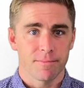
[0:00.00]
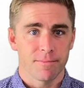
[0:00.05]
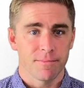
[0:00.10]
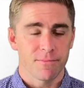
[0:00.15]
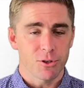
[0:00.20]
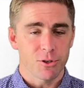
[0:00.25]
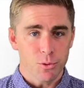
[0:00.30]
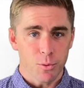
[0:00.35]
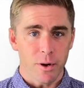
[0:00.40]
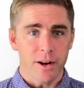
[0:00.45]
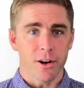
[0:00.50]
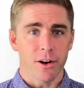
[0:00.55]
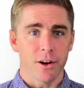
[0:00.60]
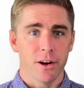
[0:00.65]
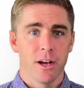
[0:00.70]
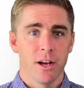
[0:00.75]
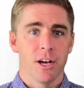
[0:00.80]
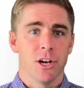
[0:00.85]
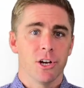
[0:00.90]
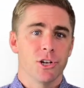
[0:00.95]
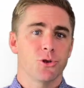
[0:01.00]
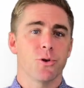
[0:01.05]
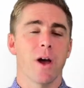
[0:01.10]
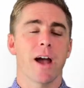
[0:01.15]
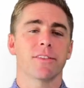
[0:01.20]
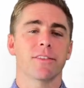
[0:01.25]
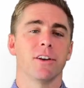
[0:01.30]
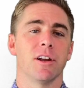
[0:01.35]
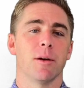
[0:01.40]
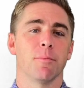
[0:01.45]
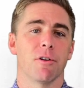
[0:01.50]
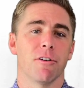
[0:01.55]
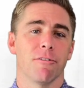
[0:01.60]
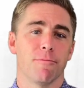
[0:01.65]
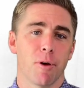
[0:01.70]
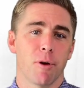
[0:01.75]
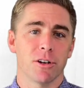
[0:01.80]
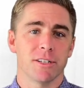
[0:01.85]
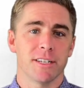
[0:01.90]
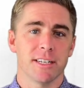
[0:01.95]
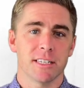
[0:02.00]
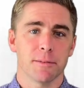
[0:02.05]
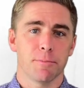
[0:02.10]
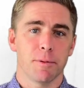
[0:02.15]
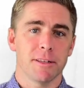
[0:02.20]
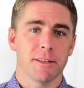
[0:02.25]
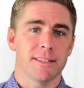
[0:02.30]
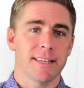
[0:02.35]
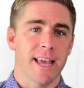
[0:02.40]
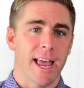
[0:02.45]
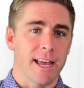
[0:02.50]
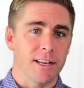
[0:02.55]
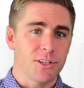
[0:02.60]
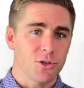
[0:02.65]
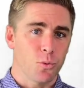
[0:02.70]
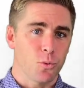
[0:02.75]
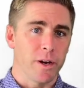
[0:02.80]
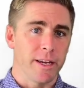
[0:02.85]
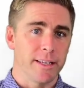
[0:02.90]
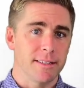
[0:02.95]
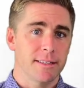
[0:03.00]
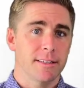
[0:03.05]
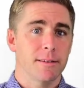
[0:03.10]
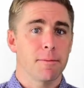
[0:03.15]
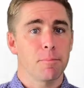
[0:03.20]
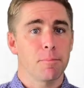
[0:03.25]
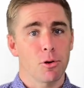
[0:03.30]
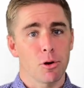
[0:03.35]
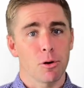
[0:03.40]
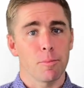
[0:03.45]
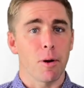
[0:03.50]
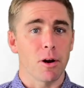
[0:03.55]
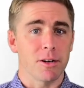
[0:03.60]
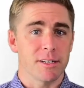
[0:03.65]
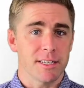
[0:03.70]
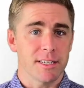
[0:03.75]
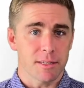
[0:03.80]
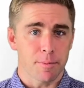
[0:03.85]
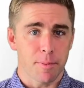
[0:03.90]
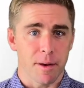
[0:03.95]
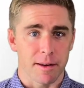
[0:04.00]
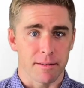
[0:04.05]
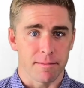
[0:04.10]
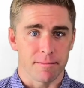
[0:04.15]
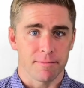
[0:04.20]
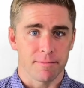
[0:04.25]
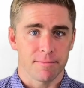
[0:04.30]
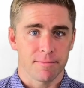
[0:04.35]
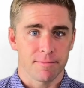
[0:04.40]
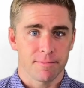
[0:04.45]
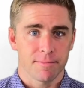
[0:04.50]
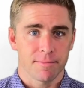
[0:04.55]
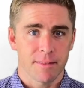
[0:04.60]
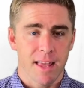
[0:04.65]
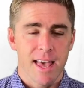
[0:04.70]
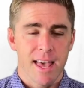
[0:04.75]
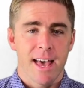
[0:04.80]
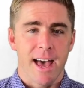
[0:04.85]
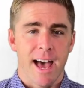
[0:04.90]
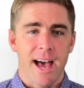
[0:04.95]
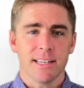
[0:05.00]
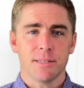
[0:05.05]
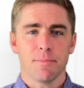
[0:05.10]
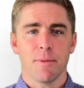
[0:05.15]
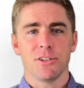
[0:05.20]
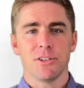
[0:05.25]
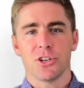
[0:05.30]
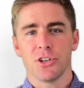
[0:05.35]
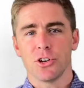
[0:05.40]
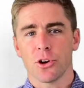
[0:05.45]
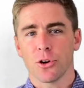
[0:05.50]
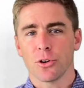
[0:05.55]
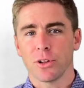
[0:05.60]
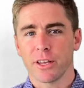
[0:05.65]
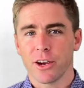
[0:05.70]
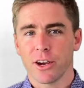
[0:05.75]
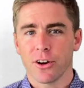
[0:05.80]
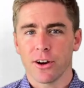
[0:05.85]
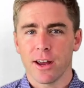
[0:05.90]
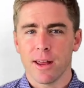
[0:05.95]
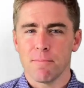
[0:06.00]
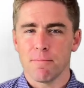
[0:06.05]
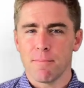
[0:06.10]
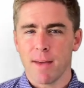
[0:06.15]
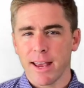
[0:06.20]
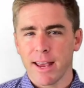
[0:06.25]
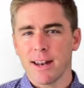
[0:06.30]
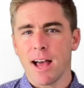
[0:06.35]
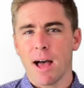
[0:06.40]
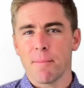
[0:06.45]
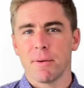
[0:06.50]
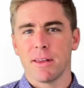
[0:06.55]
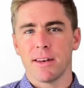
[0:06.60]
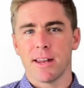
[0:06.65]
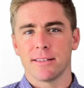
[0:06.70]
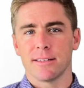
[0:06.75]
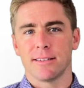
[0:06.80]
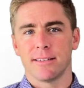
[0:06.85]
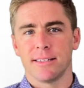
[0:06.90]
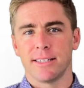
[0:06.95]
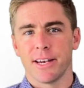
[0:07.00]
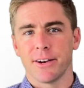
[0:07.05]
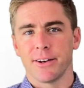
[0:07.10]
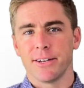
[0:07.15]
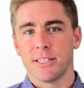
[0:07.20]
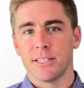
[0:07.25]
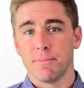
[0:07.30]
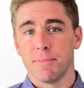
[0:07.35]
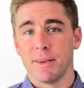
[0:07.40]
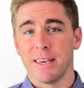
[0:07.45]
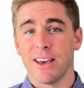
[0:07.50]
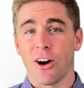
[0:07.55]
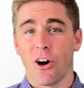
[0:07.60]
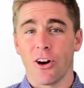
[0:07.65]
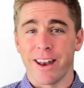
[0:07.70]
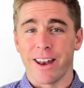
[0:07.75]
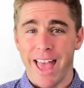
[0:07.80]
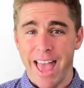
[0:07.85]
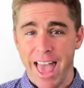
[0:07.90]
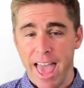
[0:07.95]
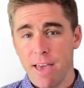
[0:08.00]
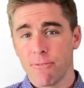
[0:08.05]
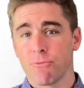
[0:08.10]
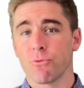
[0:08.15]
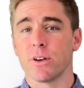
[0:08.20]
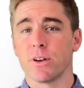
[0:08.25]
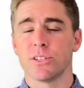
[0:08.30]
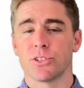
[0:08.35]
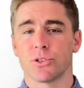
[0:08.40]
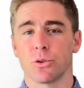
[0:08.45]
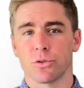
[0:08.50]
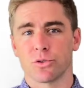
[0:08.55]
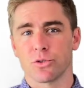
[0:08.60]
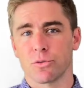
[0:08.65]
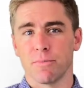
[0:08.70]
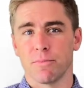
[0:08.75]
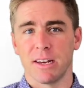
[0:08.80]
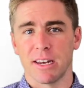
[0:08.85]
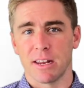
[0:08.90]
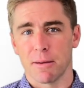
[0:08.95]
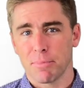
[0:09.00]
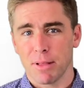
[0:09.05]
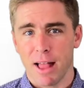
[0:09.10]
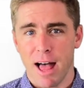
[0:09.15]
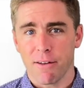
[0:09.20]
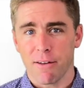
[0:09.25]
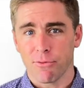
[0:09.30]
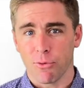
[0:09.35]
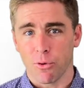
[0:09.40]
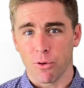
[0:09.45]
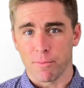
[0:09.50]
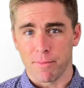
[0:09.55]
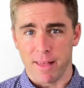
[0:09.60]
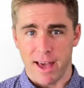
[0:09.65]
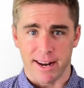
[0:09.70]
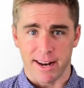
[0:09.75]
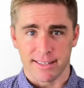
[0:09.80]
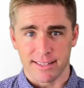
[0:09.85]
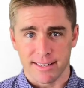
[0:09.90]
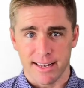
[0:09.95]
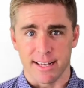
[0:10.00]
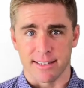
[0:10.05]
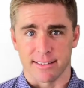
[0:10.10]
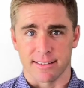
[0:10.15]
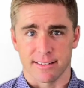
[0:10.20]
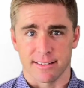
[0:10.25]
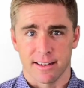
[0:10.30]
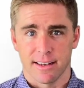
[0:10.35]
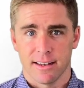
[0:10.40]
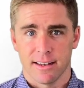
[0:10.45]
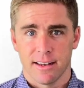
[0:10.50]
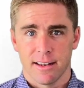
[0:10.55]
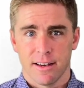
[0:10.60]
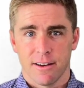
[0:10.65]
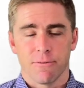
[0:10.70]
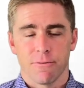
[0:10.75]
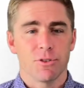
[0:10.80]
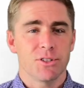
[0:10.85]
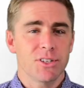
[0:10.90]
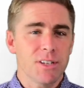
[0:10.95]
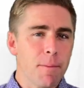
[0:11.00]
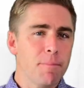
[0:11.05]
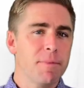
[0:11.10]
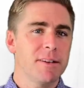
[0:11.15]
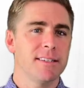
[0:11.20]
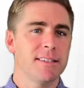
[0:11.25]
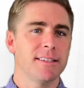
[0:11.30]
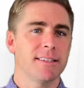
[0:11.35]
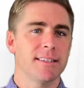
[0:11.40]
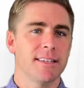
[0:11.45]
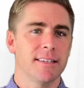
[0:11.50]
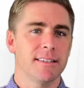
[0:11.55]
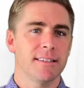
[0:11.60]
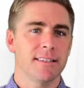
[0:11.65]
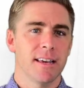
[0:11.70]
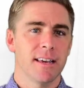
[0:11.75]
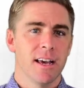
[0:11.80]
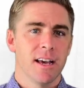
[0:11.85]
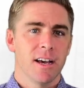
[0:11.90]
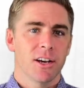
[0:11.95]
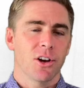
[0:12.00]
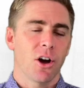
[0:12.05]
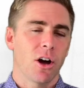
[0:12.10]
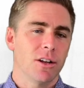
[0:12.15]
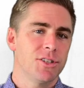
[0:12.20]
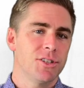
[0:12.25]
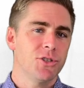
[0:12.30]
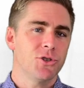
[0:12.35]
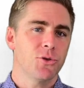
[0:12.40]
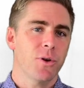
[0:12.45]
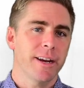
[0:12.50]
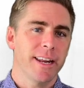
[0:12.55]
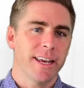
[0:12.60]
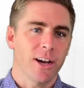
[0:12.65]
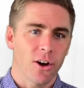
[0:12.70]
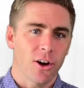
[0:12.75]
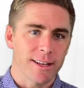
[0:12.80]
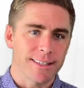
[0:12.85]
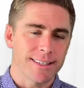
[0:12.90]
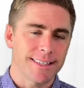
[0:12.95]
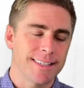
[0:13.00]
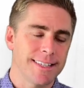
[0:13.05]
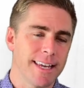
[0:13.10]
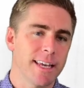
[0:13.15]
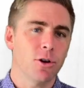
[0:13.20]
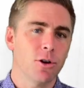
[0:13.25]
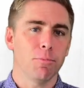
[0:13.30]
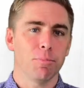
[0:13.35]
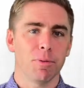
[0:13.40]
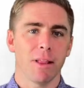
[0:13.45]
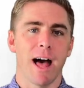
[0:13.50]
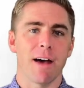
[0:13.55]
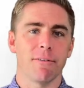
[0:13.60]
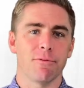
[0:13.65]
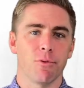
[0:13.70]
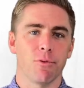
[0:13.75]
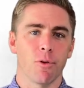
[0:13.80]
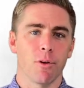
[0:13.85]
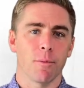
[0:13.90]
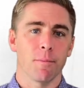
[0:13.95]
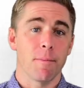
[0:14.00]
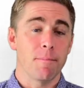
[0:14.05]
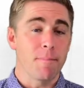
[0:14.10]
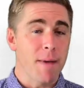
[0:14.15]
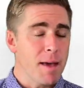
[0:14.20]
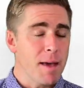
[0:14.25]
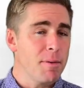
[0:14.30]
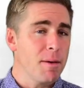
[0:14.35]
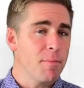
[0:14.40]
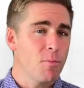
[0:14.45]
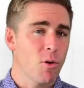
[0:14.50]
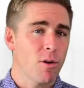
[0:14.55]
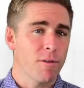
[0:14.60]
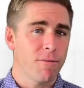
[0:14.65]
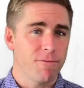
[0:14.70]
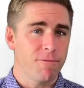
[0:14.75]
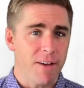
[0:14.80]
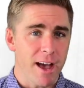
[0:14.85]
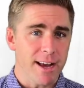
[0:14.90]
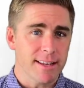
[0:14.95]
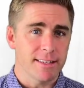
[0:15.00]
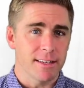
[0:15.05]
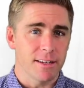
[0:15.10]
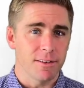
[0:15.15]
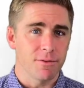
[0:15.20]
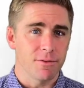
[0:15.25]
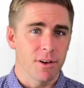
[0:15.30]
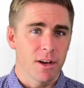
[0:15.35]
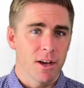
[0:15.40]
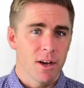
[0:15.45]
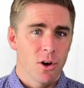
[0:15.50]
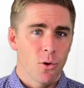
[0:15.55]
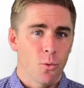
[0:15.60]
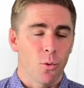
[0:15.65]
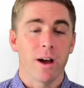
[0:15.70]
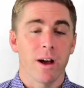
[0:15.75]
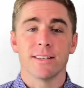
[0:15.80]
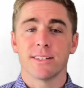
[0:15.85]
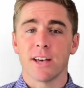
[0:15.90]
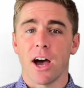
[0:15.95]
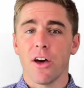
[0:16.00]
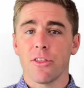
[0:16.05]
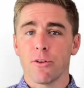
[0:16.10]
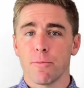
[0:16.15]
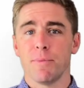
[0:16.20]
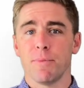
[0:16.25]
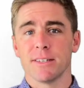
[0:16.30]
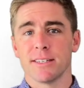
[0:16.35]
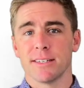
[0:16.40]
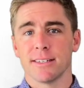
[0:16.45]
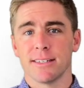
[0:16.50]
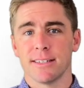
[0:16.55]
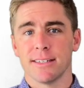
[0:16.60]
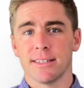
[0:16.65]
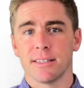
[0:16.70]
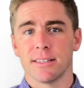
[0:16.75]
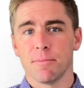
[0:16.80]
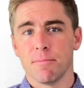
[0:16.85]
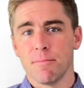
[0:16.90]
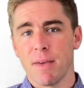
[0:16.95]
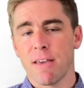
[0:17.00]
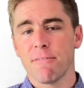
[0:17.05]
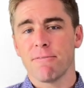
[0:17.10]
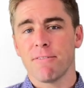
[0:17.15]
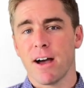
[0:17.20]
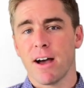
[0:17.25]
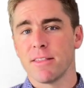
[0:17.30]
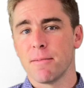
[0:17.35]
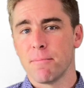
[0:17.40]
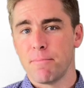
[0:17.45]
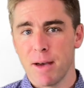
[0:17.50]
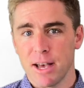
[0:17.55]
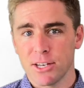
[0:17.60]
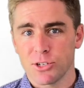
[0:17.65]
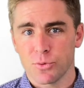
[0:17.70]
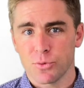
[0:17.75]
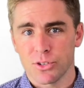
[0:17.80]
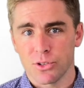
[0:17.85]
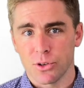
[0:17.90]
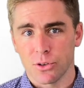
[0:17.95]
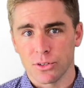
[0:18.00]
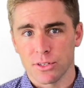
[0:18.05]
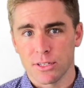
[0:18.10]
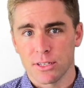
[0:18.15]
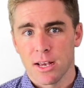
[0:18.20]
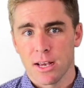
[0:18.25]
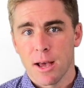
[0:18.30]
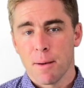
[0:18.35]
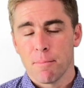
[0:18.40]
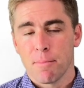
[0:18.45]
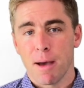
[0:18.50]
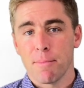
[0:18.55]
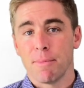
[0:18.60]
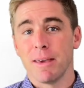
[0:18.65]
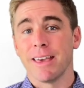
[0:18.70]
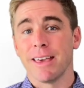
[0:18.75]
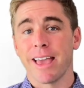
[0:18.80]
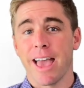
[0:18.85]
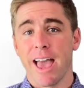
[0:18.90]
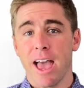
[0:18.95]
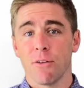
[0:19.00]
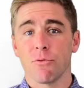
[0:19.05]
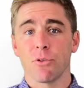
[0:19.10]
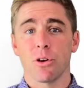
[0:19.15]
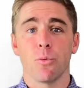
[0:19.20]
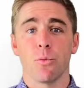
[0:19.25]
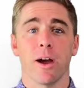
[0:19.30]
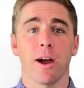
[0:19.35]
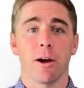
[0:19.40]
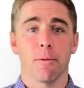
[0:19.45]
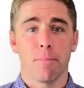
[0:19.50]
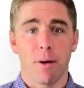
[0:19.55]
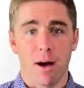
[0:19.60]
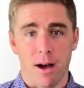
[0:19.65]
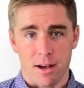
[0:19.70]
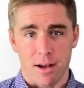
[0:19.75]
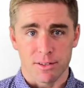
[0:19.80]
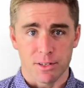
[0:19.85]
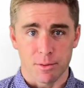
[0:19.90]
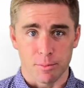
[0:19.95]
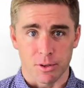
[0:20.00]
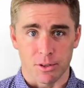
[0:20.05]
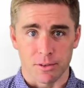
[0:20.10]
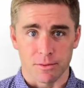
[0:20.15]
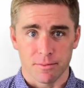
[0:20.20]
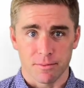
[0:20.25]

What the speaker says: For Twitter, track the number of participants and tweets per participant. As mentioned earlier, it may not be necessary to be on every social media platform that exists. For some businesses, concentrating on a single platform may be more effective, whereas other businesses may find the best results by being everywhere possible.